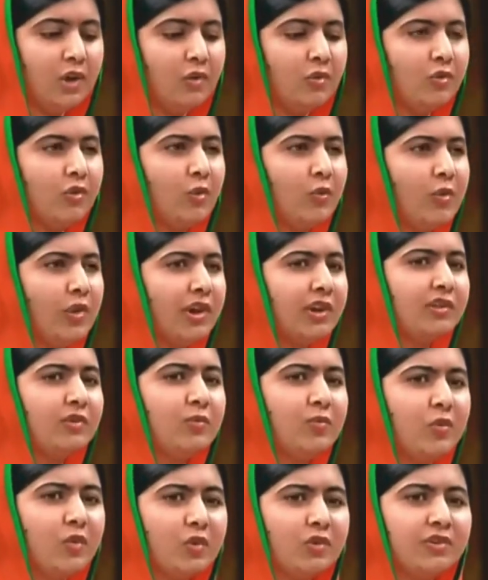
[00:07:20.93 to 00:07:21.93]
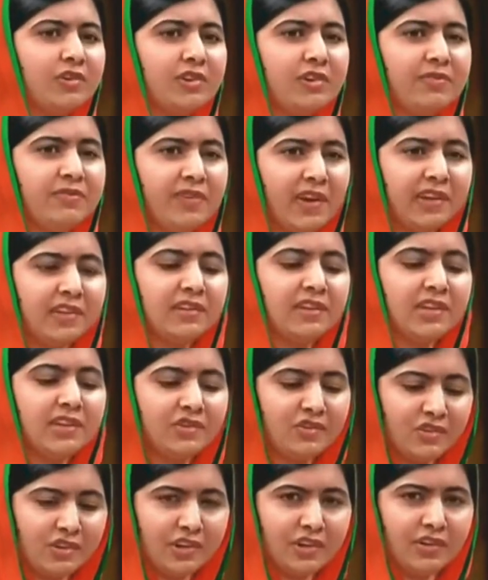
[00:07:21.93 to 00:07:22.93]
to the world's most
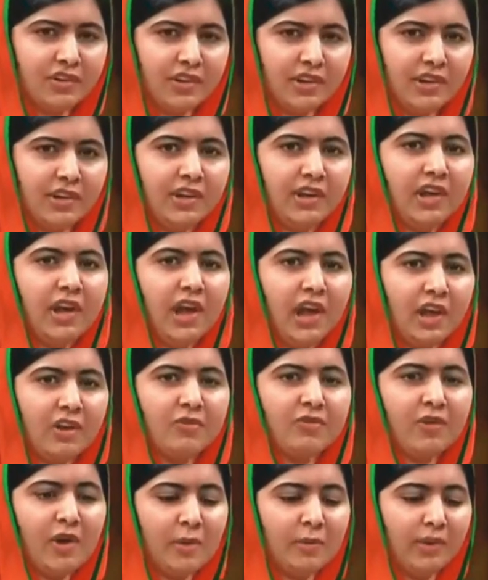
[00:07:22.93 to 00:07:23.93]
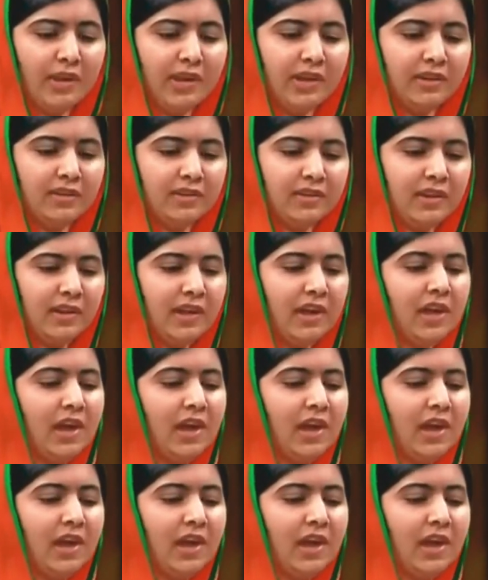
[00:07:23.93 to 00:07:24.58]
defenseless children and families,